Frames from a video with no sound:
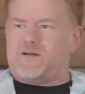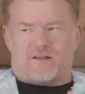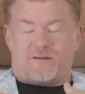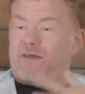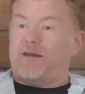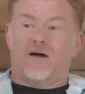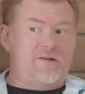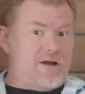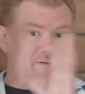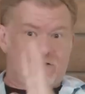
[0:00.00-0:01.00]
killer they
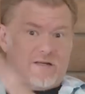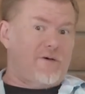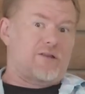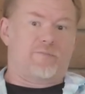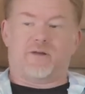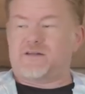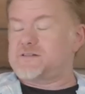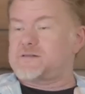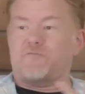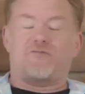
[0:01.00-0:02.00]
don't know in some other place,
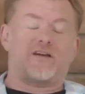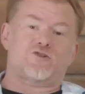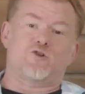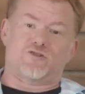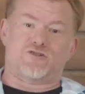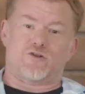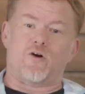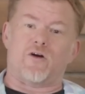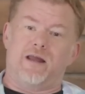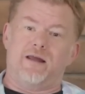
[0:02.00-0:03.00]
in some fictional
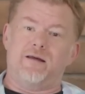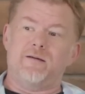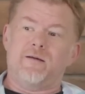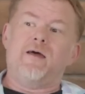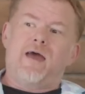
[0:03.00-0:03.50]
story,